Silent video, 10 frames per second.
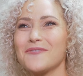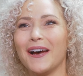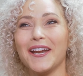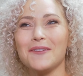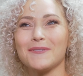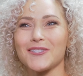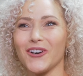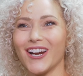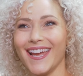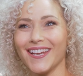My name is
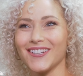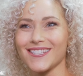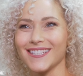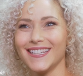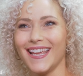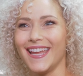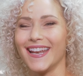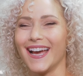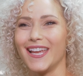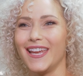Laura Anderson,
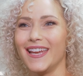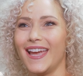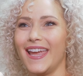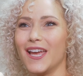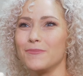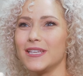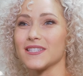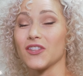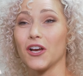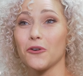and I am the
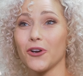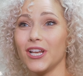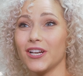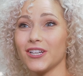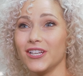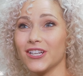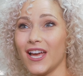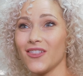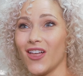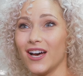salon coordinator here
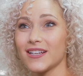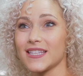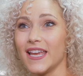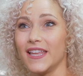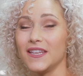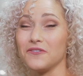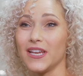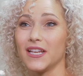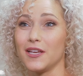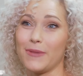at Loxx and the
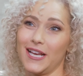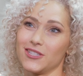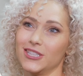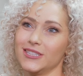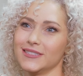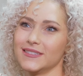Aveda ambassador.